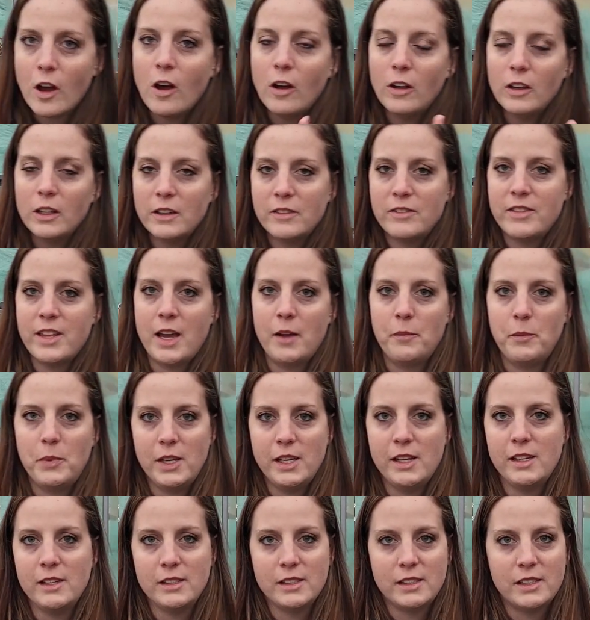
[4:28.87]
all of that
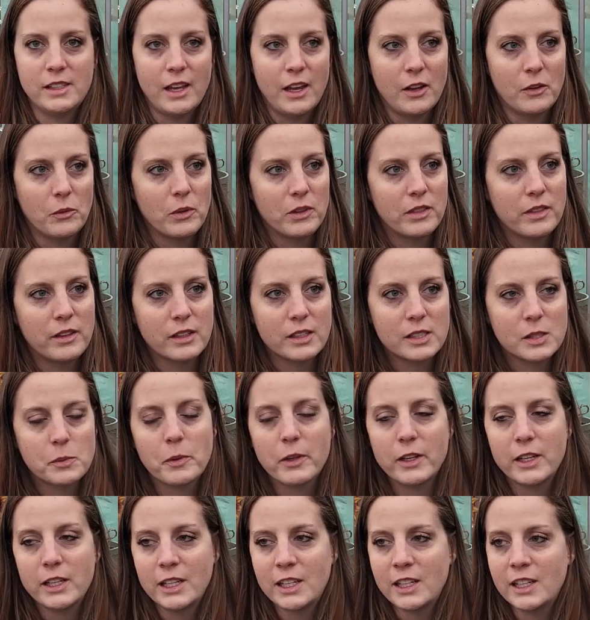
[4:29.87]
being said, with
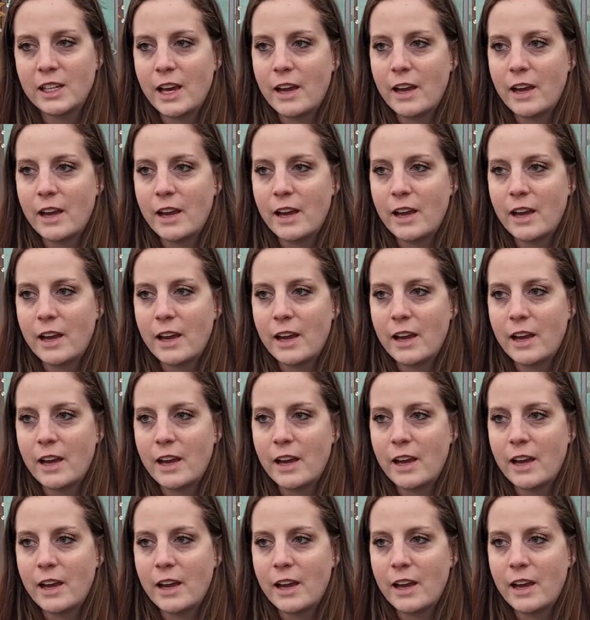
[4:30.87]
explaining